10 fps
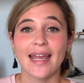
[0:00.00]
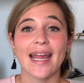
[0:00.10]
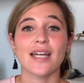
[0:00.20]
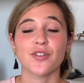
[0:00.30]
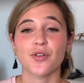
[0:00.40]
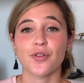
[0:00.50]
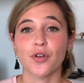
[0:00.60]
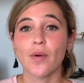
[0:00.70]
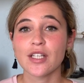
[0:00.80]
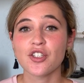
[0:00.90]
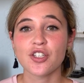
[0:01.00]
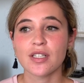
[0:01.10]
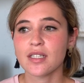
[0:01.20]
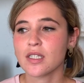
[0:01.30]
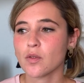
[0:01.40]
answer their
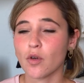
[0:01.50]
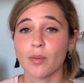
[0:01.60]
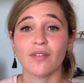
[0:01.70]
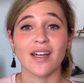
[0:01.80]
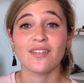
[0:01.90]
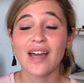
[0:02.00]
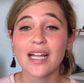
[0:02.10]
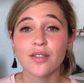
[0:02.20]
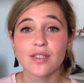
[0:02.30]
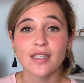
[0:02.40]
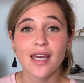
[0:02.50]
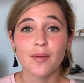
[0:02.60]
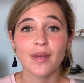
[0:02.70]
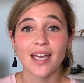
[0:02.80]
questions or provide value to them,